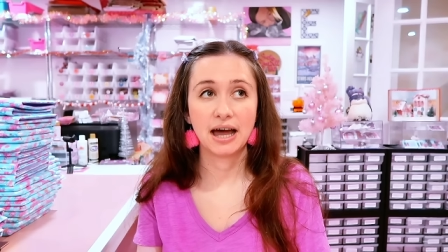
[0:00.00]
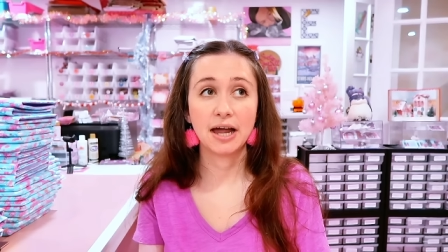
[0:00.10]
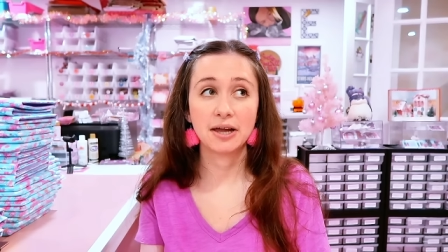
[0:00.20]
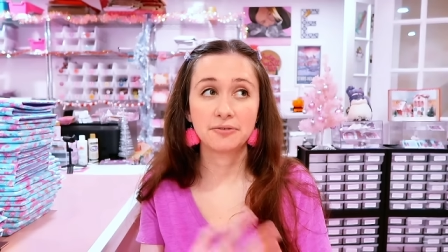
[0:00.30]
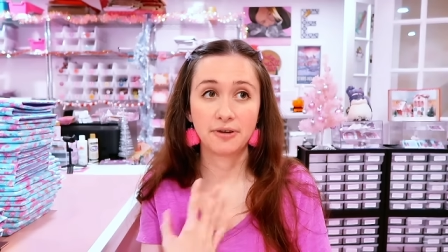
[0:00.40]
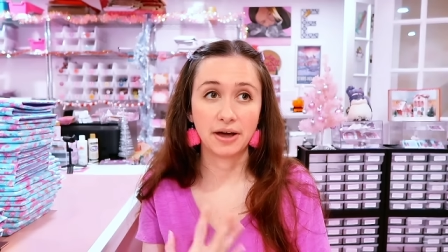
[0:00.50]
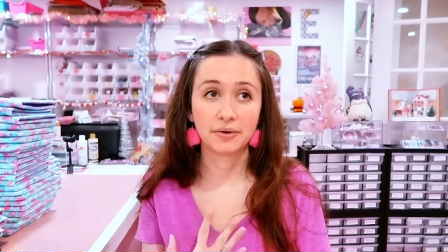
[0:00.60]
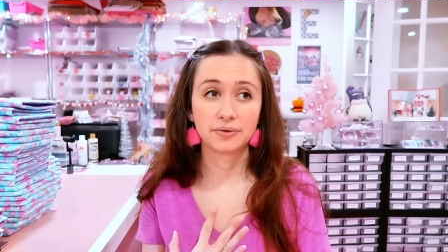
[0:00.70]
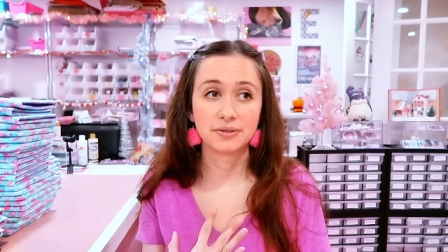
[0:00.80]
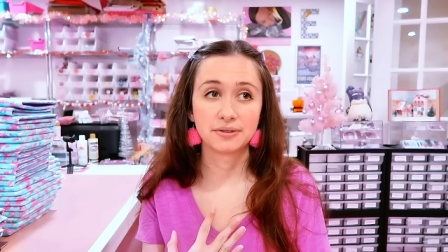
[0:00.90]
I
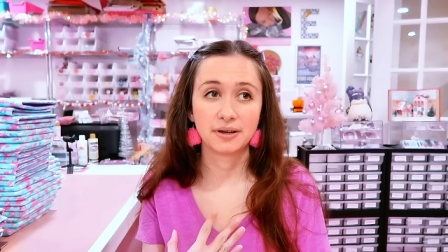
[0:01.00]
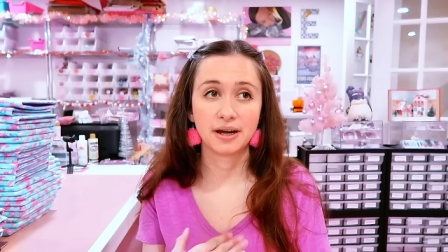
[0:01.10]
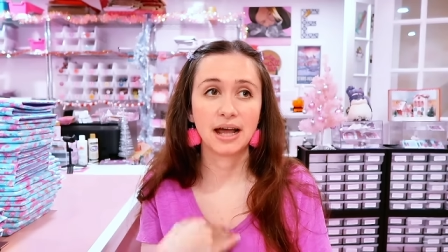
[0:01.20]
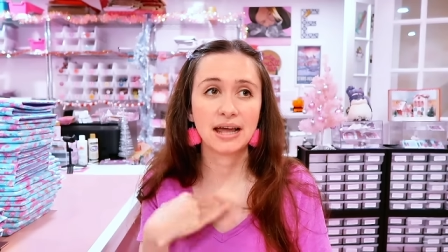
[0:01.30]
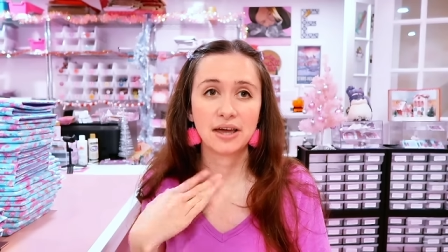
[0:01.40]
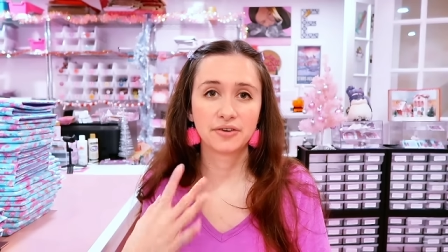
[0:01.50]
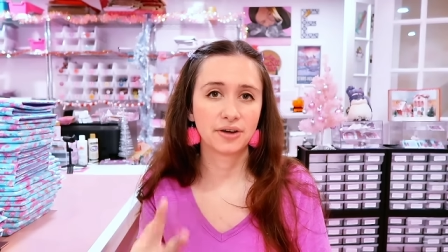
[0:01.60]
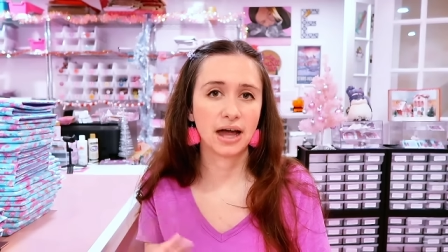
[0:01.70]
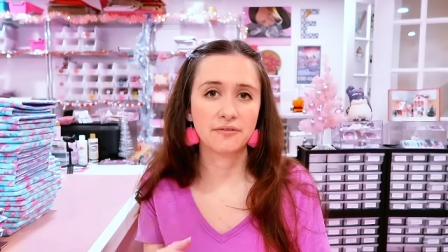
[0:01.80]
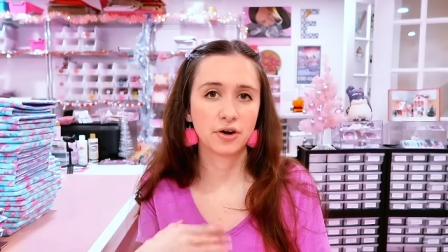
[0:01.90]
found, and I
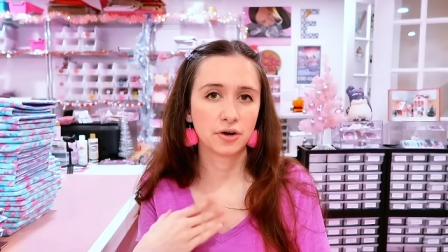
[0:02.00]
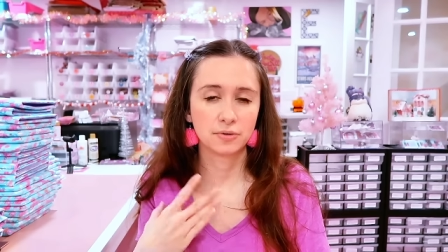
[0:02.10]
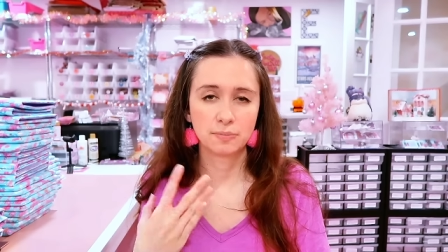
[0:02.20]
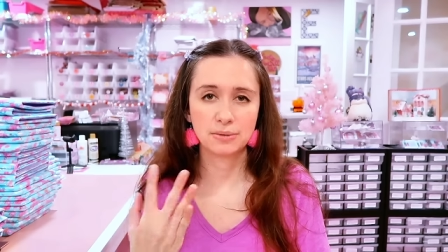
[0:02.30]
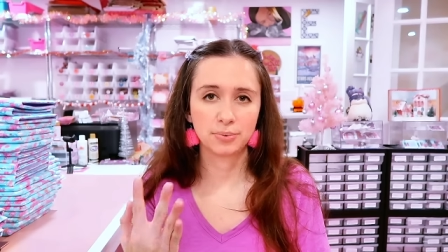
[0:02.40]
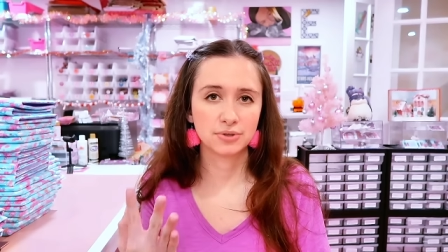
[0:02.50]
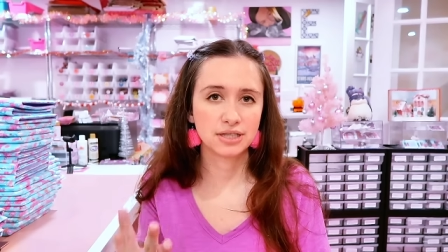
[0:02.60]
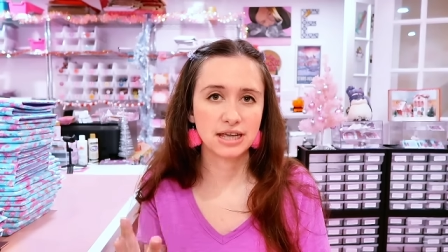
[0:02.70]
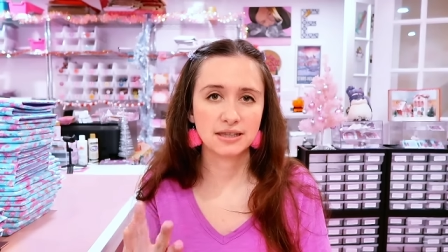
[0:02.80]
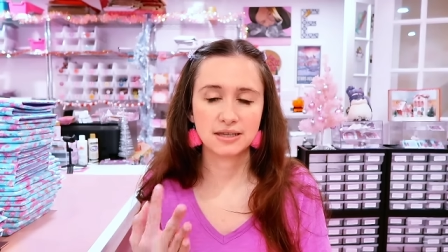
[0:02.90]
had, I've heard people
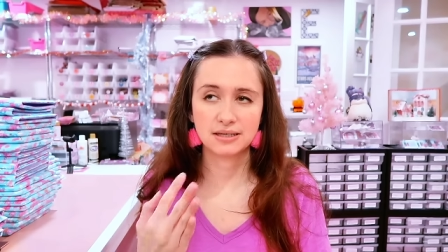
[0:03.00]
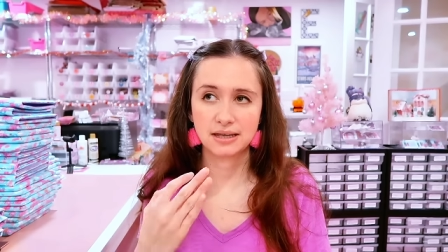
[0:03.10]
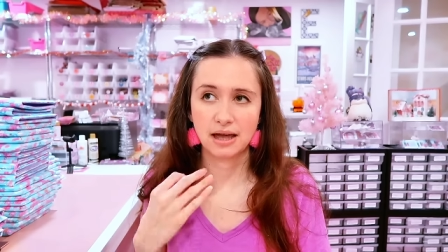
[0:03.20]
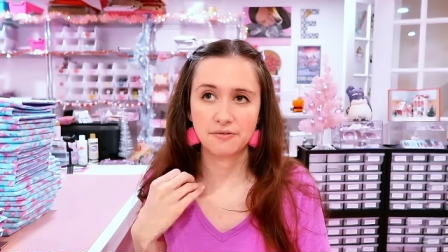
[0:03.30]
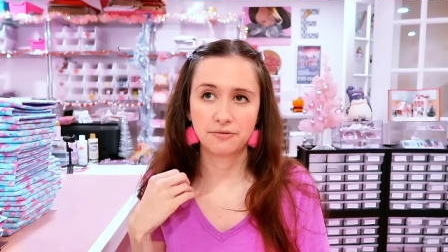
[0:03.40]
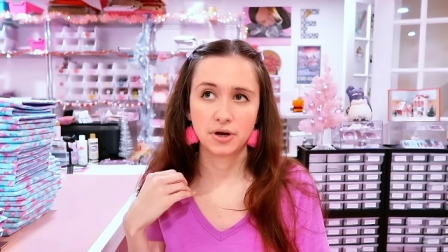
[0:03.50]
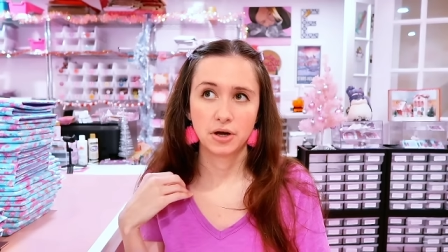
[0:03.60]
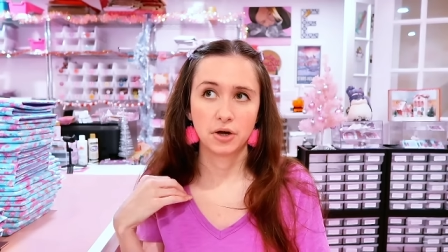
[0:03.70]
say this, I've